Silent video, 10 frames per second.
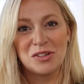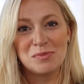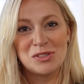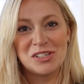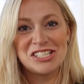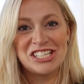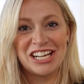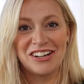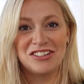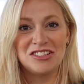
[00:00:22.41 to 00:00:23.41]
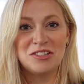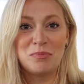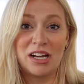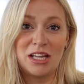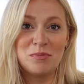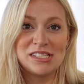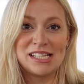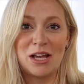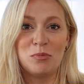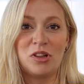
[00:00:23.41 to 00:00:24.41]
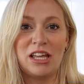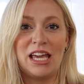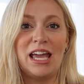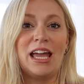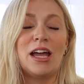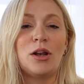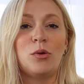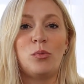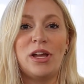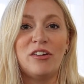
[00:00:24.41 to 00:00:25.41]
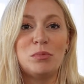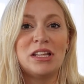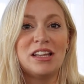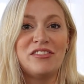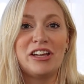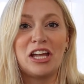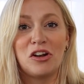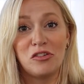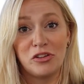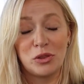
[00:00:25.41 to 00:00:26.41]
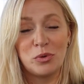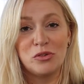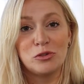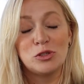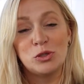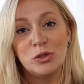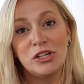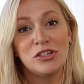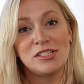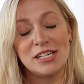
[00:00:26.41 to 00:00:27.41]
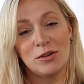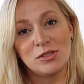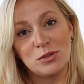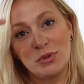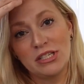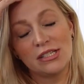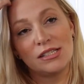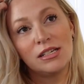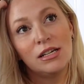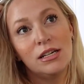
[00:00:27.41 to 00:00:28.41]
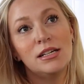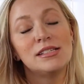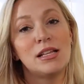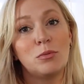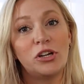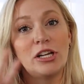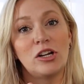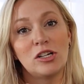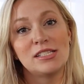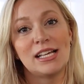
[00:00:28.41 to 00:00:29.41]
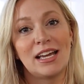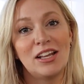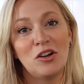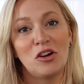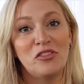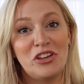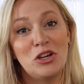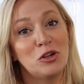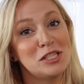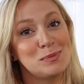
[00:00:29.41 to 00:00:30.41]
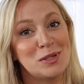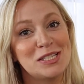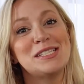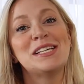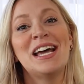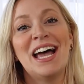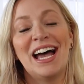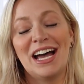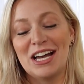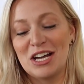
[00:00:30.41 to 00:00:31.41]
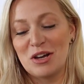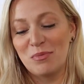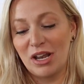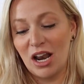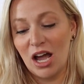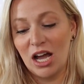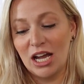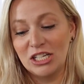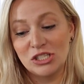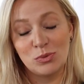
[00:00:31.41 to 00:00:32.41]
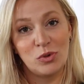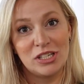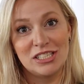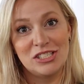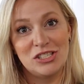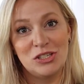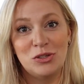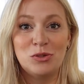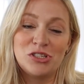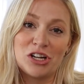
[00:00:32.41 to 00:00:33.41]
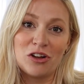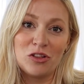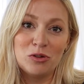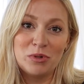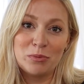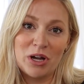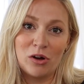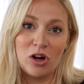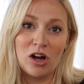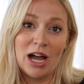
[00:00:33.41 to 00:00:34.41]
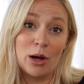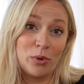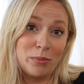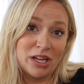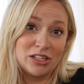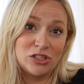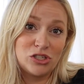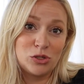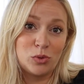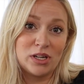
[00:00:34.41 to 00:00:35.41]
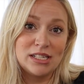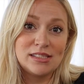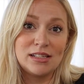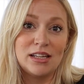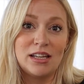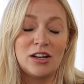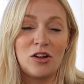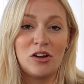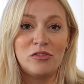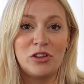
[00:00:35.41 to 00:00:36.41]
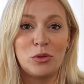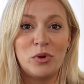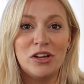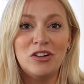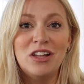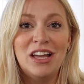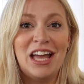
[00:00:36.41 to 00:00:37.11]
welcome to our channel. My name is Emily and we have been living in our fifth wheel for 2 years now. So we just celebrated our second RV Christmas. And I just wanted to share a little bit about how we manage toys in our fifth wheel